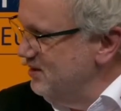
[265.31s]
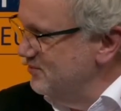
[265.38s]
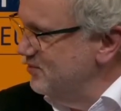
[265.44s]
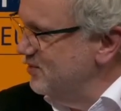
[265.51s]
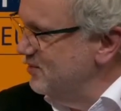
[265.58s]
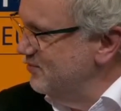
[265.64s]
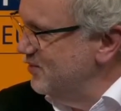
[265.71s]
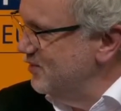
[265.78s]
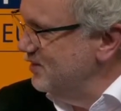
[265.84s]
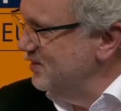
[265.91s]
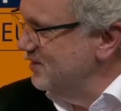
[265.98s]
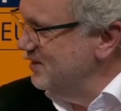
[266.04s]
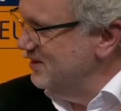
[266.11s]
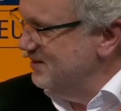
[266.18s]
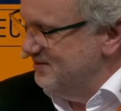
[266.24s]
for
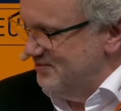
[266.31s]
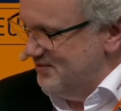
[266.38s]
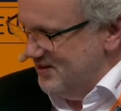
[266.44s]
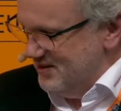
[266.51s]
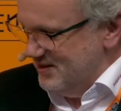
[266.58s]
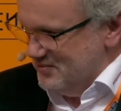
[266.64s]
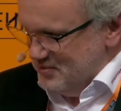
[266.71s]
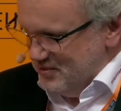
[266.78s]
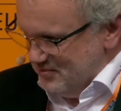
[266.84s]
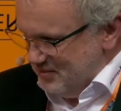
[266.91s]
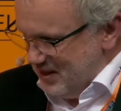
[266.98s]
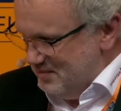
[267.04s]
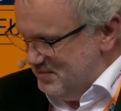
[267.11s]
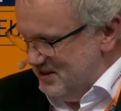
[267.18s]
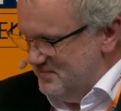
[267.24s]
your
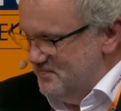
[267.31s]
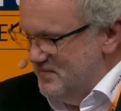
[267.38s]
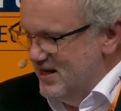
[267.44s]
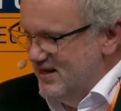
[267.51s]
wiper.